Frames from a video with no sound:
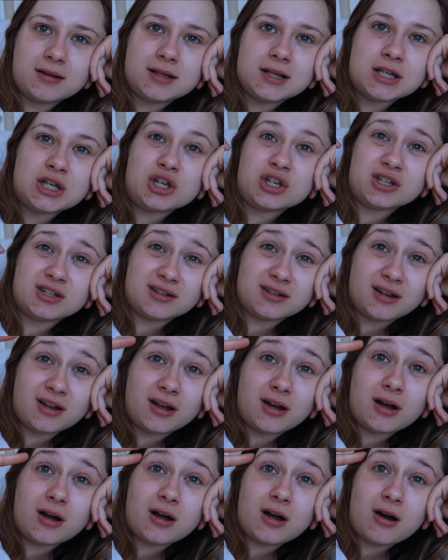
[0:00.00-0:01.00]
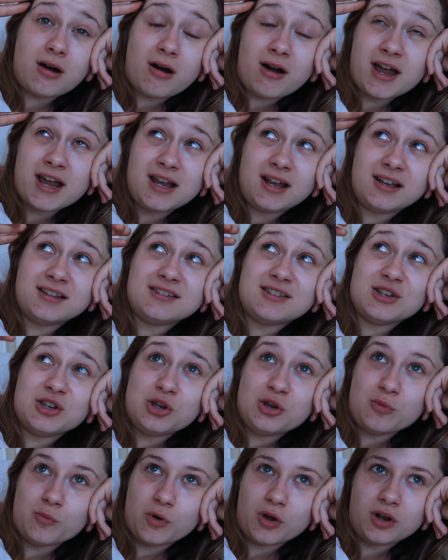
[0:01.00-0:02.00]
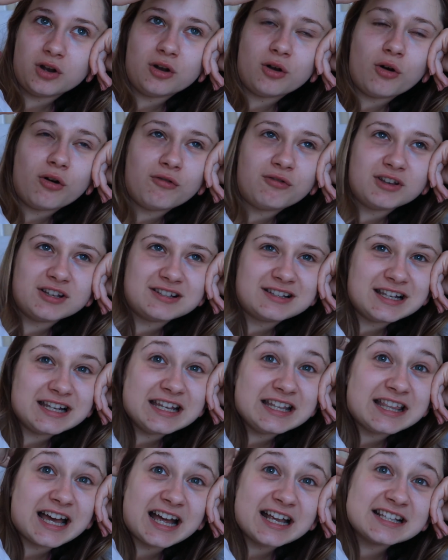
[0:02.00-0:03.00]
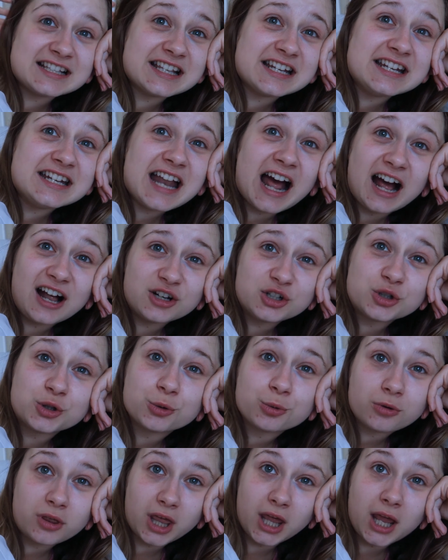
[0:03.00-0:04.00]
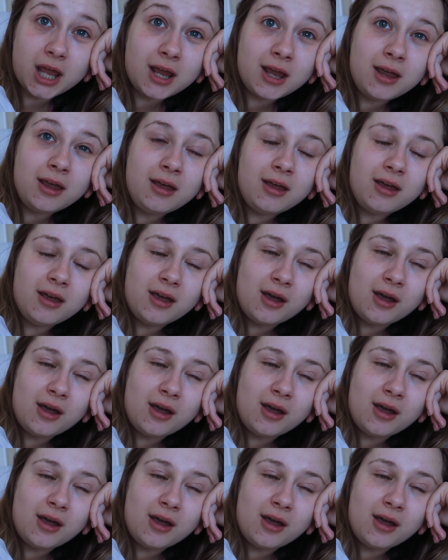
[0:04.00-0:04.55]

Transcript: And I, as a human, obviously that is a natural thing.